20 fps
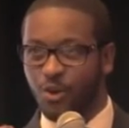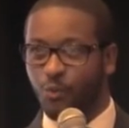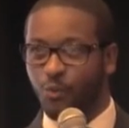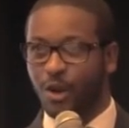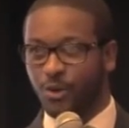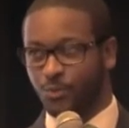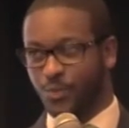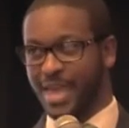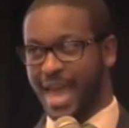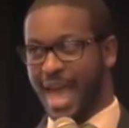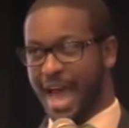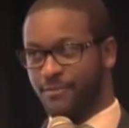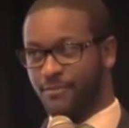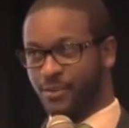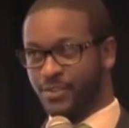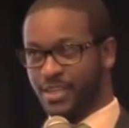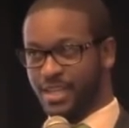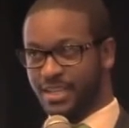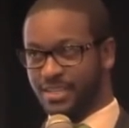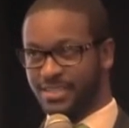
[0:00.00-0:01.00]
what we have
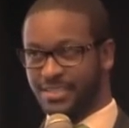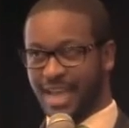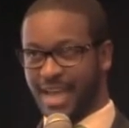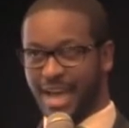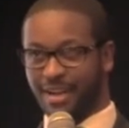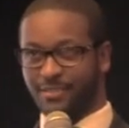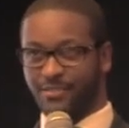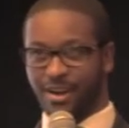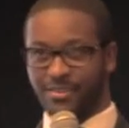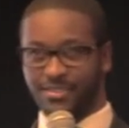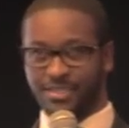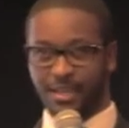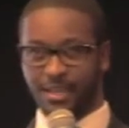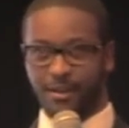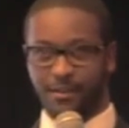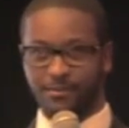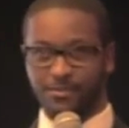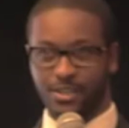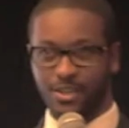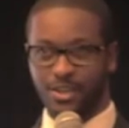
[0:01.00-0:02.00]
on the inside of
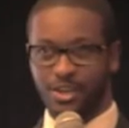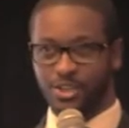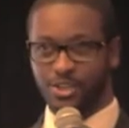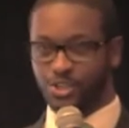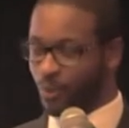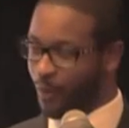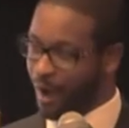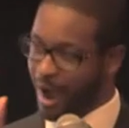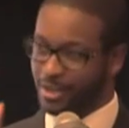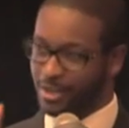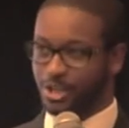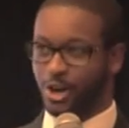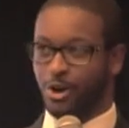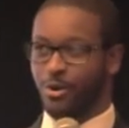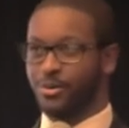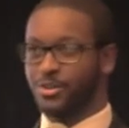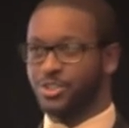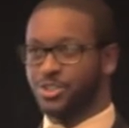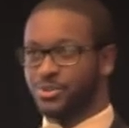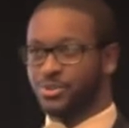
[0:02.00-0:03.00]
ourselves. So I
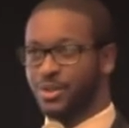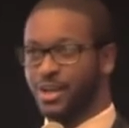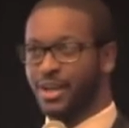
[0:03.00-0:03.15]
encourage you,